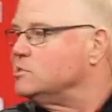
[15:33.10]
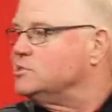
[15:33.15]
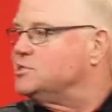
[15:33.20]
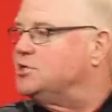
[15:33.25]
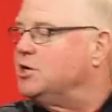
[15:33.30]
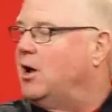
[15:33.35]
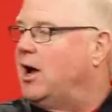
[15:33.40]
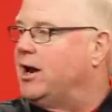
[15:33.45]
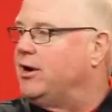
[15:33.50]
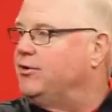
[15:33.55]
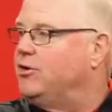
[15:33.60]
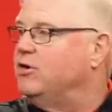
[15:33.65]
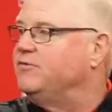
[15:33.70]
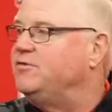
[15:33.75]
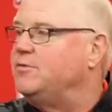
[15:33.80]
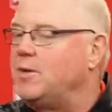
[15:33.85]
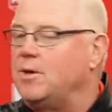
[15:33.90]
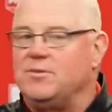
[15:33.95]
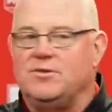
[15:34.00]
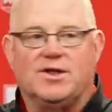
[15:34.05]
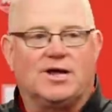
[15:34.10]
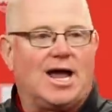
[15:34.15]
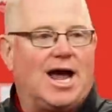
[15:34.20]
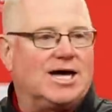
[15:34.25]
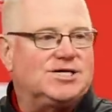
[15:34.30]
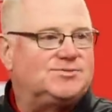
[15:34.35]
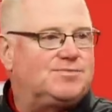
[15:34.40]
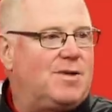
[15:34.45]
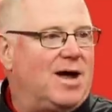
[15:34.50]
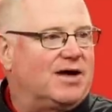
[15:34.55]
So I don't know if you remember the
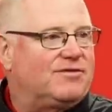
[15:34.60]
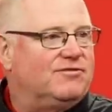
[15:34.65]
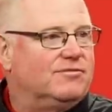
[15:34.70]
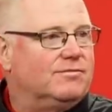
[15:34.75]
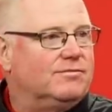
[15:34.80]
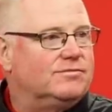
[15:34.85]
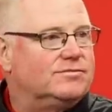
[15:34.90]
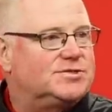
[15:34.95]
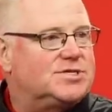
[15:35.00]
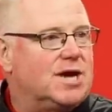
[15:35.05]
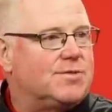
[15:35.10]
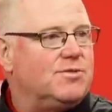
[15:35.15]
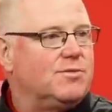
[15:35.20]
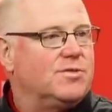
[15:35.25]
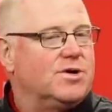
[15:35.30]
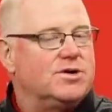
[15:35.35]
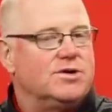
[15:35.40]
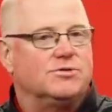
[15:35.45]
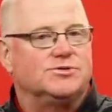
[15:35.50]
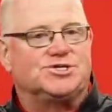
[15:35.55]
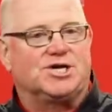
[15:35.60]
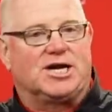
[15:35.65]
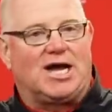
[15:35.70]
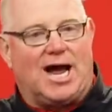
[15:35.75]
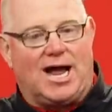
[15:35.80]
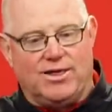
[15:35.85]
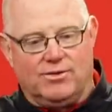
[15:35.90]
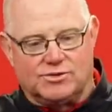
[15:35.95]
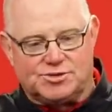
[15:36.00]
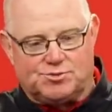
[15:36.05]
guys back from Temple, but there was a
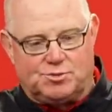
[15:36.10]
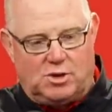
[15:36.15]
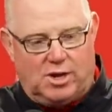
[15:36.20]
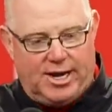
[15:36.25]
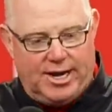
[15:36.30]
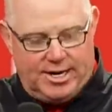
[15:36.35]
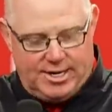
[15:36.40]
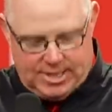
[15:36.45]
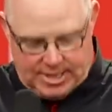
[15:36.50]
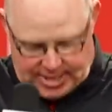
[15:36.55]
guy that was playing